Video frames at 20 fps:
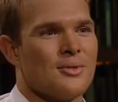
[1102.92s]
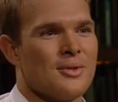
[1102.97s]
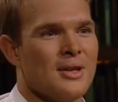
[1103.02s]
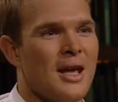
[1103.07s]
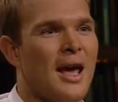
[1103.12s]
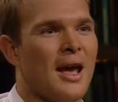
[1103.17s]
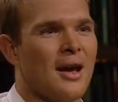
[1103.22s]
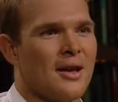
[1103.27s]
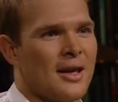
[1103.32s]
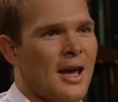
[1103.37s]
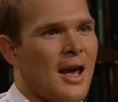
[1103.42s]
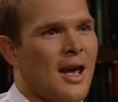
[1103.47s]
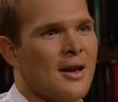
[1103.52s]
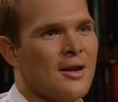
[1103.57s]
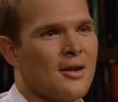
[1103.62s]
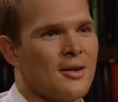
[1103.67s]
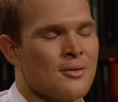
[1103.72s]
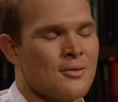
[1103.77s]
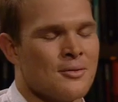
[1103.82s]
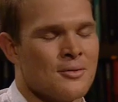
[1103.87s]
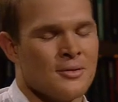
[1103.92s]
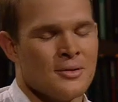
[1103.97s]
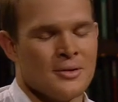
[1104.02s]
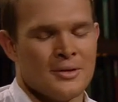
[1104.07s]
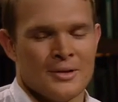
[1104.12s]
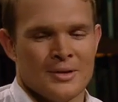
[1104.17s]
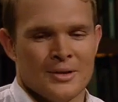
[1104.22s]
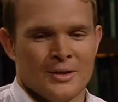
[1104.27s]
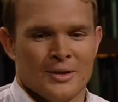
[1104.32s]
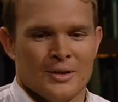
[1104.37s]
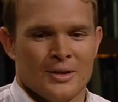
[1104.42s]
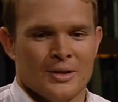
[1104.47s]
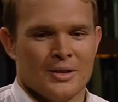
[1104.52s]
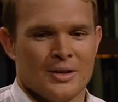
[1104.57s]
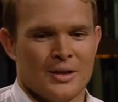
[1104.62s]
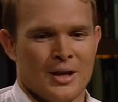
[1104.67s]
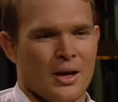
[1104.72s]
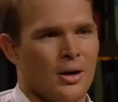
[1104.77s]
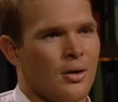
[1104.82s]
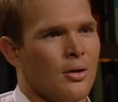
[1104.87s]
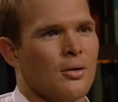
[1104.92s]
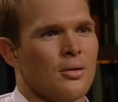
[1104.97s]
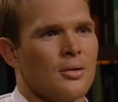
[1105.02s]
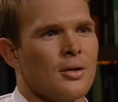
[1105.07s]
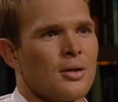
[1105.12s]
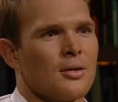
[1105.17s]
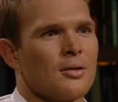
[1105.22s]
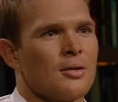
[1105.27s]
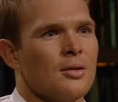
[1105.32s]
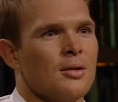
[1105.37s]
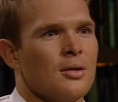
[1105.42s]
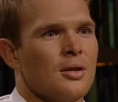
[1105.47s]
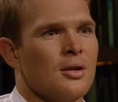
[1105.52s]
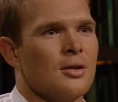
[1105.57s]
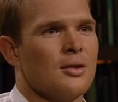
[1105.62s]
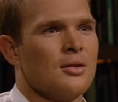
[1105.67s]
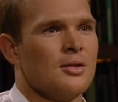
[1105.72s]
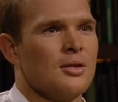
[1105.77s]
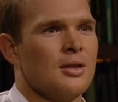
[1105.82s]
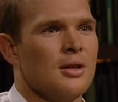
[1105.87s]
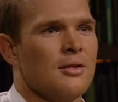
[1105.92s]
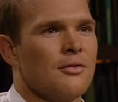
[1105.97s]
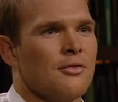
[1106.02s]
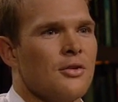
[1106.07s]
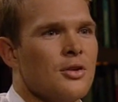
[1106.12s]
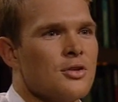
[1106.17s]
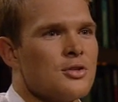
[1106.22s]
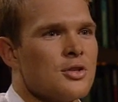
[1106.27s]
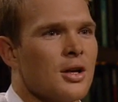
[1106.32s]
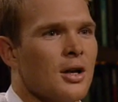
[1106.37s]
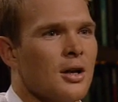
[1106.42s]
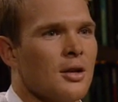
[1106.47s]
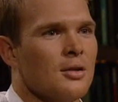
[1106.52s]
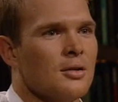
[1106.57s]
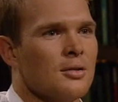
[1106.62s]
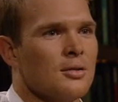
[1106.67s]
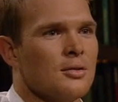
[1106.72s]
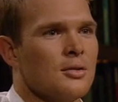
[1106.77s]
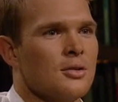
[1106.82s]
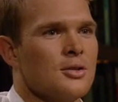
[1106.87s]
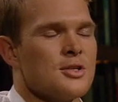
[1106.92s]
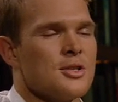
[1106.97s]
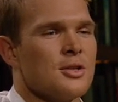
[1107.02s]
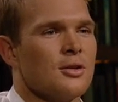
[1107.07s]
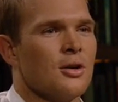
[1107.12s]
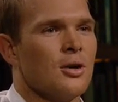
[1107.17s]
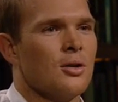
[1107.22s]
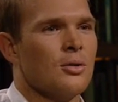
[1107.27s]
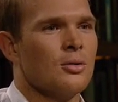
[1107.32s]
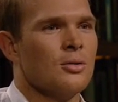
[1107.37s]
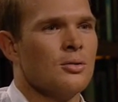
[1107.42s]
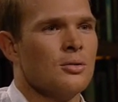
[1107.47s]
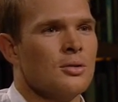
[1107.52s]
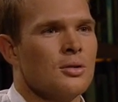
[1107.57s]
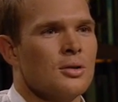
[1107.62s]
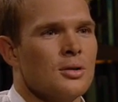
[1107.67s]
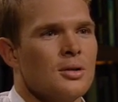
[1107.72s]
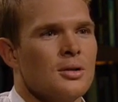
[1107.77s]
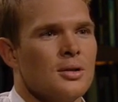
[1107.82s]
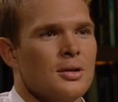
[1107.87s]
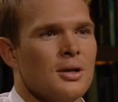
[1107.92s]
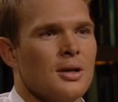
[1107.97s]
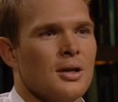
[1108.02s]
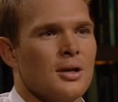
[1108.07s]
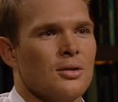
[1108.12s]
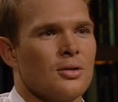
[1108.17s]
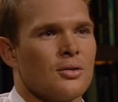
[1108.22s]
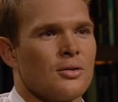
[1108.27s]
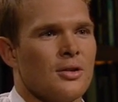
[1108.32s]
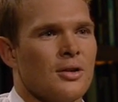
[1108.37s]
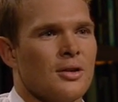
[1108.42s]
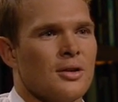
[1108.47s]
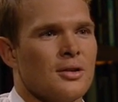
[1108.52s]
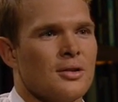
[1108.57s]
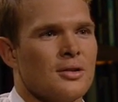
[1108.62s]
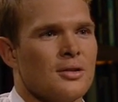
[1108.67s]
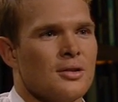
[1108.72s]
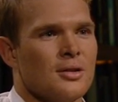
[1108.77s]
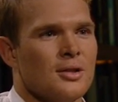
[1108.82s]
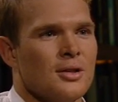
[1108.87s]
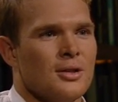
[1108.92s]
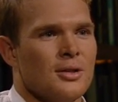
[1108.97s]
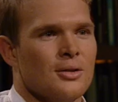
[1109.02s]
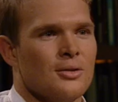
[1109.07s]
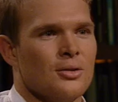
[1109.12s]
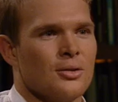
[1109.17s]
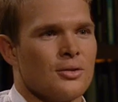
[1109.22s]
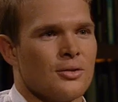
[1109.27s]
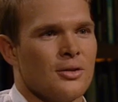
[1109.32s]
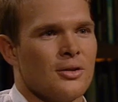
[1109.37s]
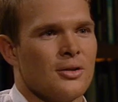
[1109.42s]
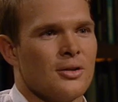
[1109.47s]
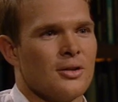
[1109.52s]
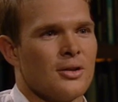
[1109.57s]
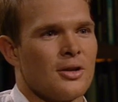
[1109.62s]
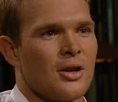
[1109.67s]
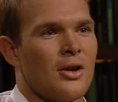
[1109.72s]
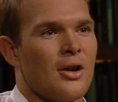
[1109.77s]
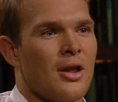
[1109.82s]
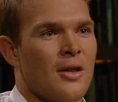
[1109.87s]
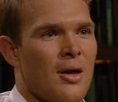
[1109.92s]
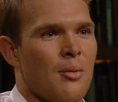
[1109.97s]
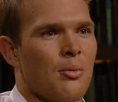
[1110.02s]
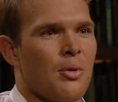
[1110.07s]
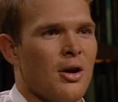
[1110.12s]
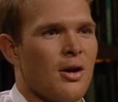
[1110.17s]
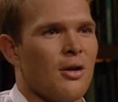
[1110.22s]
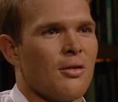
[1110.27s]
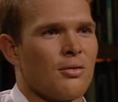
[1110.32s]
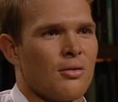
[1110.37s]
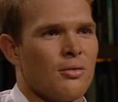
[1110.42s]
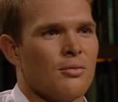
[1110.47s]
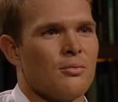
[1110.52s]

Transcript: Yeah, I can, and I think in the near future, Lucy and I will look to go down that path.